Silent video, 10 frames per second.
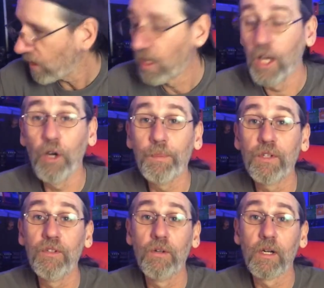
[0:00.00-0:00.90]
I hope
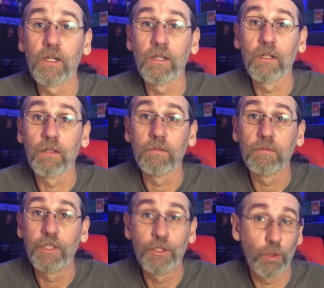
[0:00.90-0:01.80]
you are
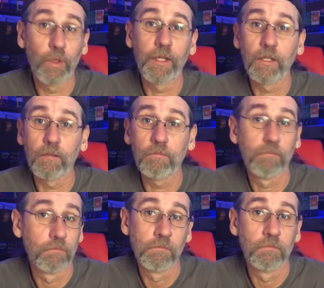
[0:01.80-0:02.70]
enjoying
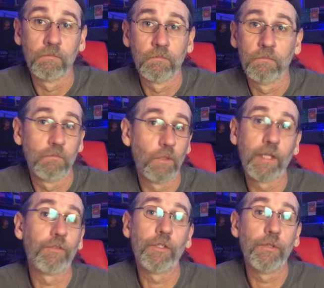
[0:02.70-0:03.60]

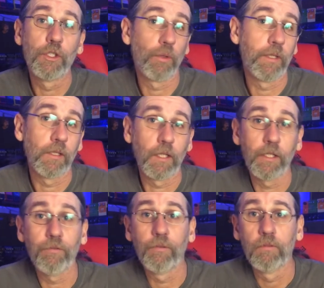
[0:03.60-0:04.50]
whatever you enjoy in
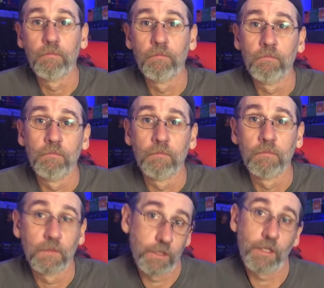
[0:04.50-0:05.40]
life.
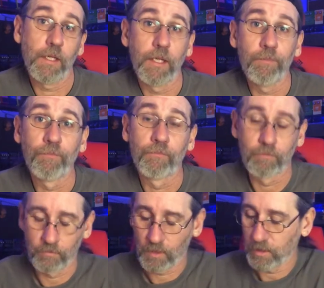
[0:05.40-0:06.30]
Because I am.
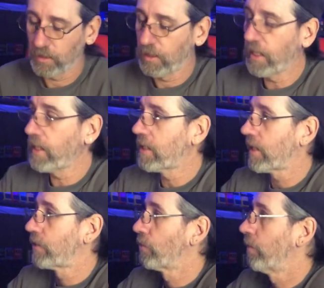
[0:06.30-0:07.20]
Like a
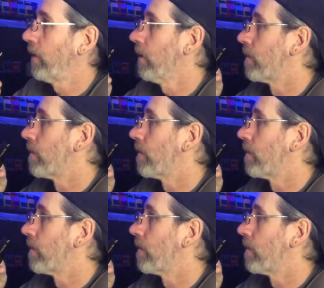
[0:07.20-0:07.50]
dad's root beer.